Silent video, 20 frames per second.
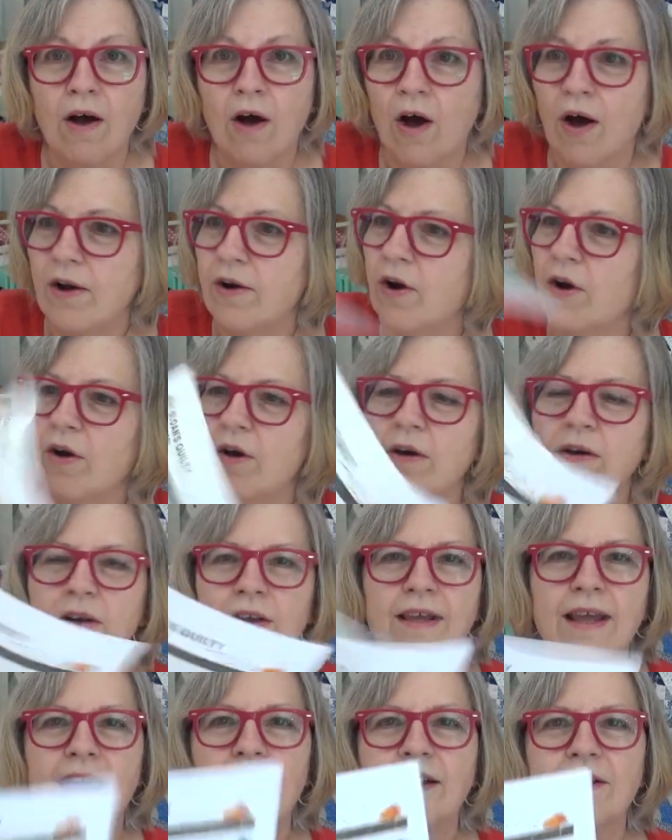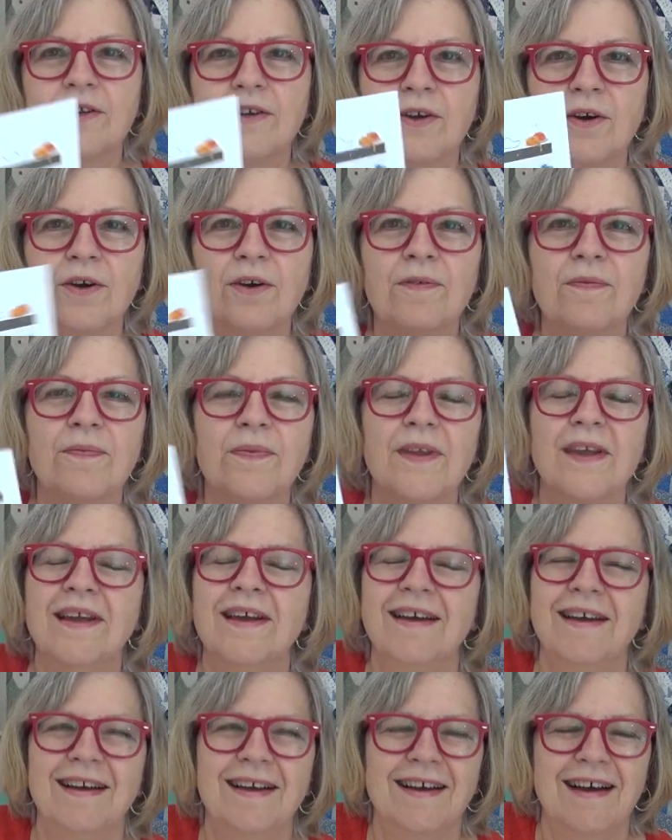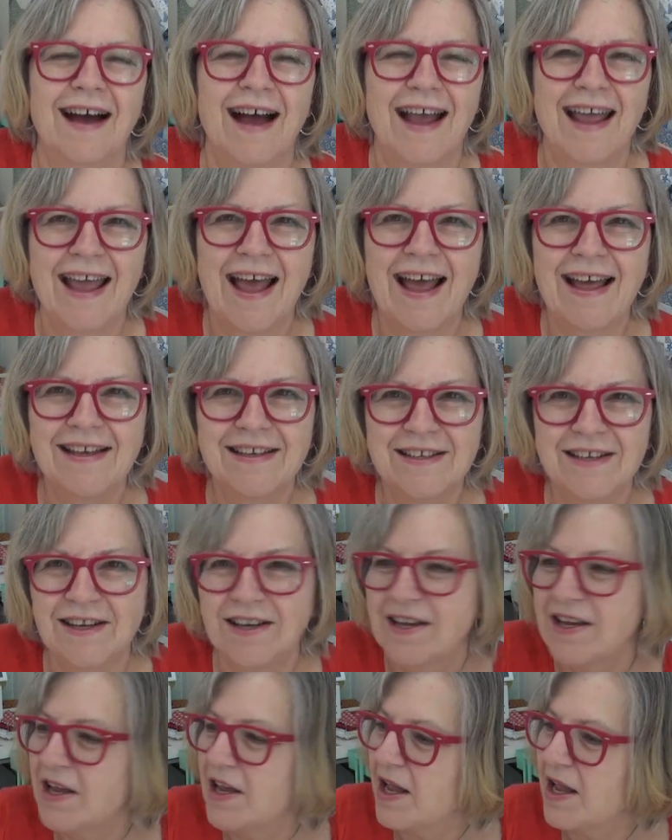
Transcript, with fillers: On our calendar, I had to,